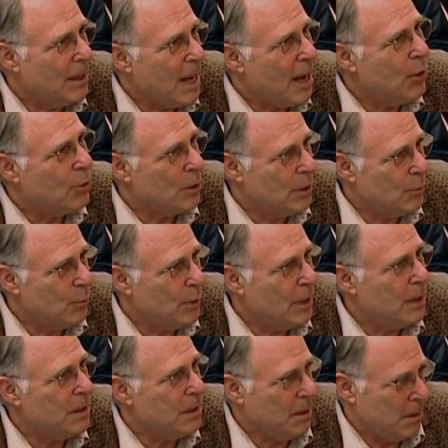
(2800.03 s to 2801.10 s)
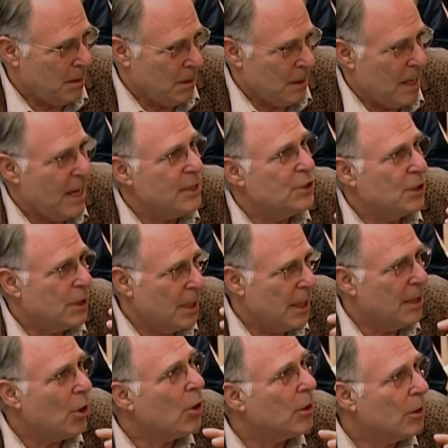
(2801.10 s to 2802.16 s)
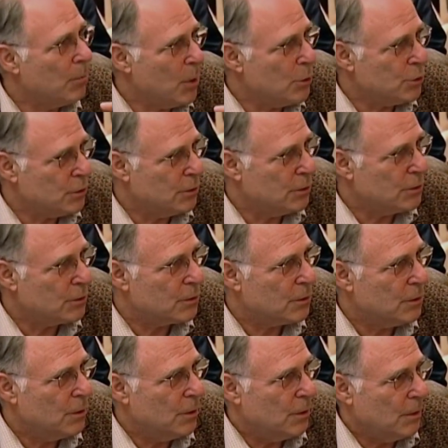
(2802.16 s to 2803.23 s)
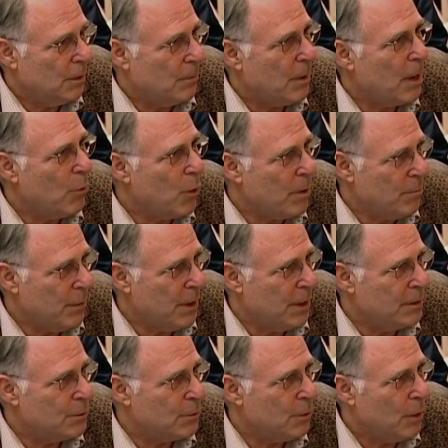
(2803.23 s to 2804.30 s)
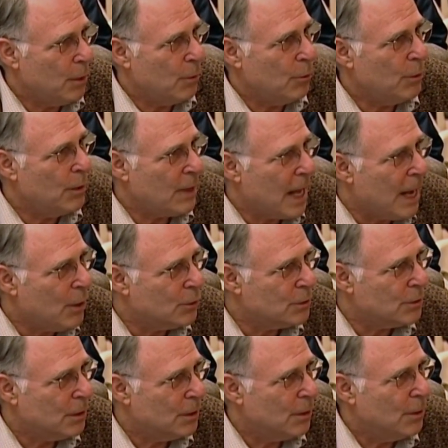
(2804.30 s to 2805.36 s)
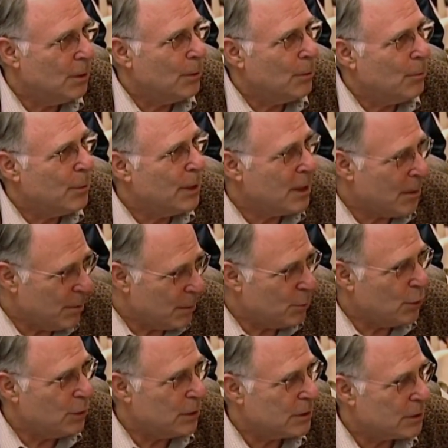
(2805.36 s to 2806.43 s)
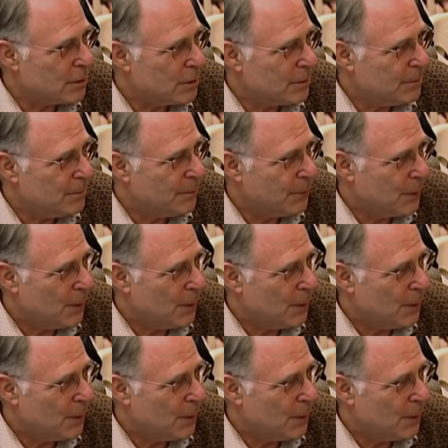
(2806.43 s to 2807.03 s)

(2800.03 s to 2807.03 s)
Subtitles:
And how can we educate our emotions? By what means? Without becoming Buddhists.